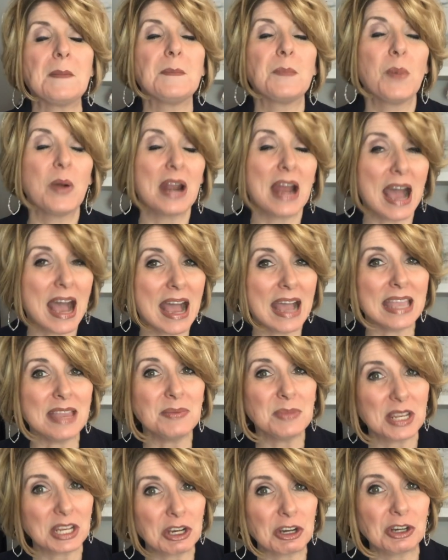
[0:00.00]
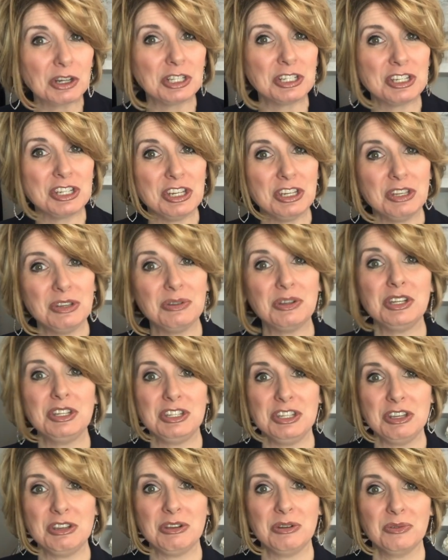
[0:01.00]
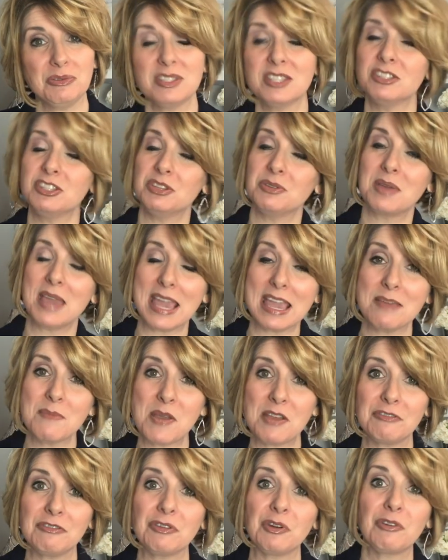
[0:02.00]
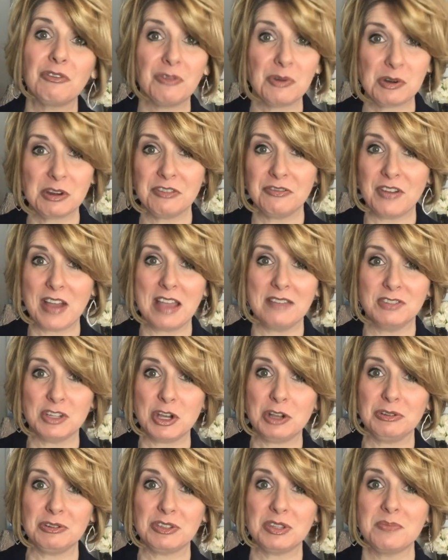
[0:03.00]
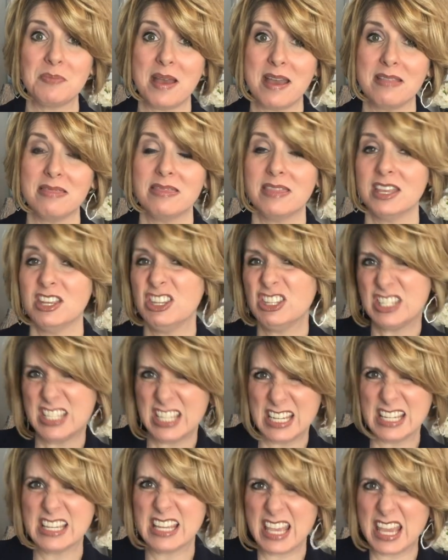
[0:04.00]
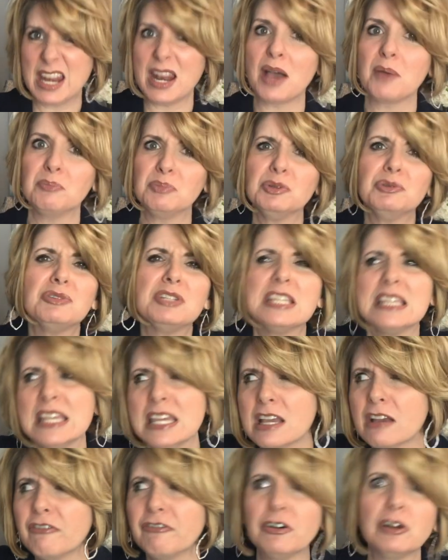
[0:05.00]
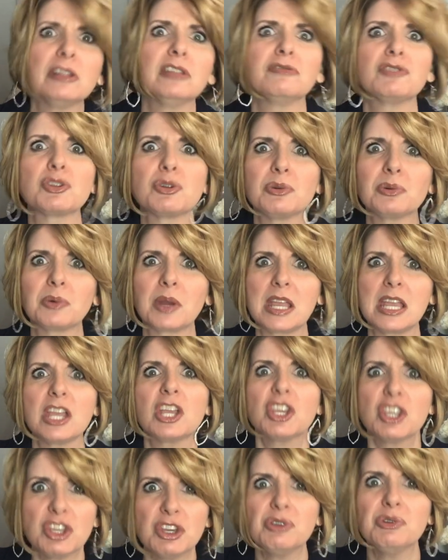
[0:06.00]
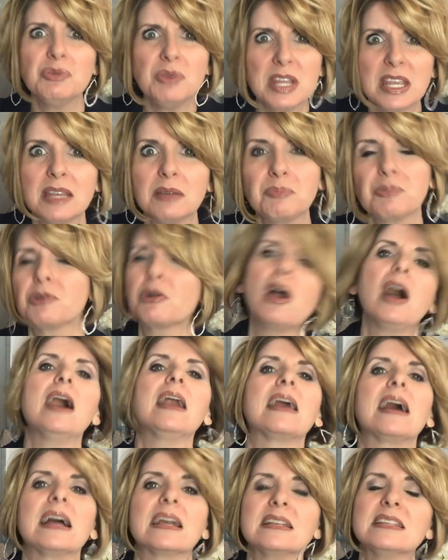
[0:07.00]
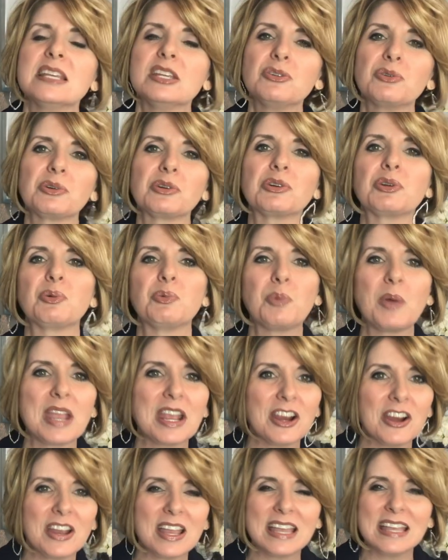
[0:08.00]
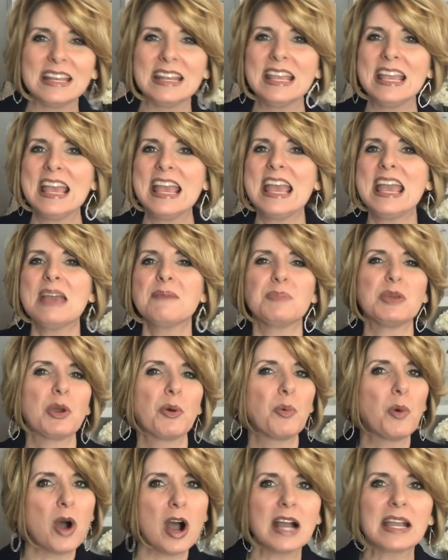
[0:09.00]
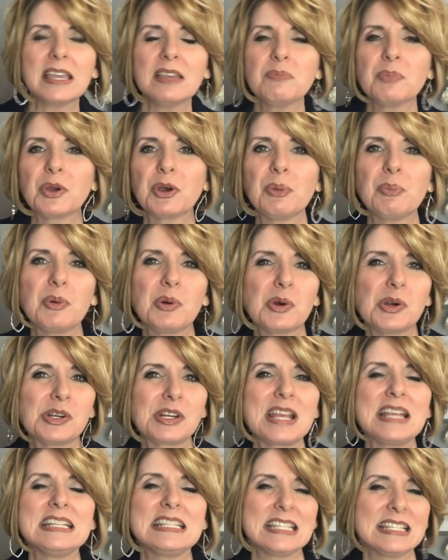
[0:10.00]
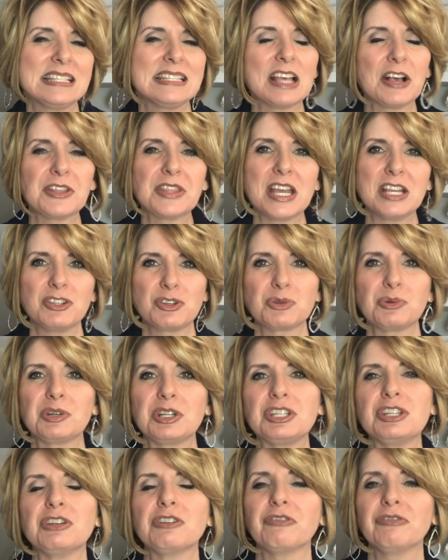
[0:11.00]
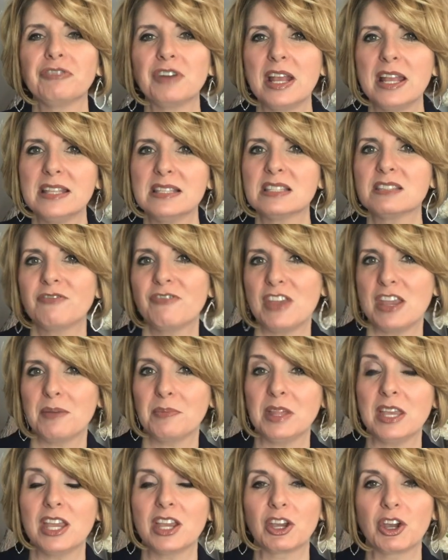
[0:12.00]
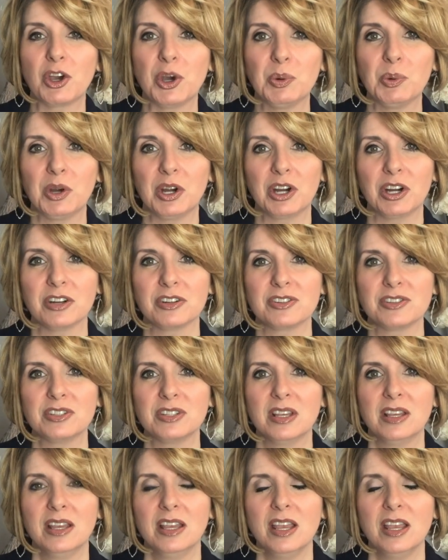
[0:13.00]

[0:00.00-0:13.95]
What I am encouraging you to do, since you came in for $45 a month and you didn't get a boutique full of jewelry, you need product in order to wear it, be a walking billboard, and to sell that jewelry to your friends, family, and coworkers.